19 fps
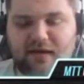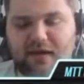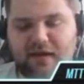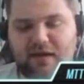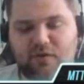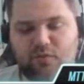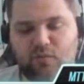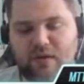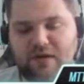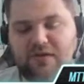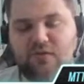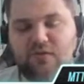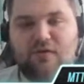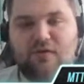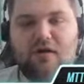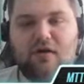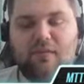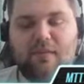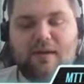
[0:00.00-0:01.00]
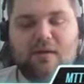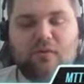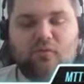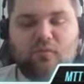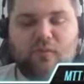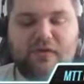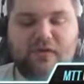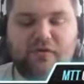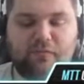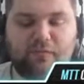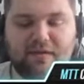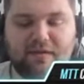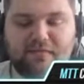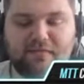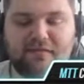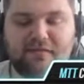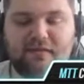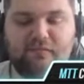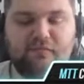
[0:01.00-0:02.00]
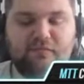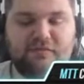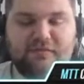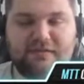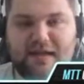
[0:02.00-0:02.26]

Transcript: and when you knock him out, when you bust him,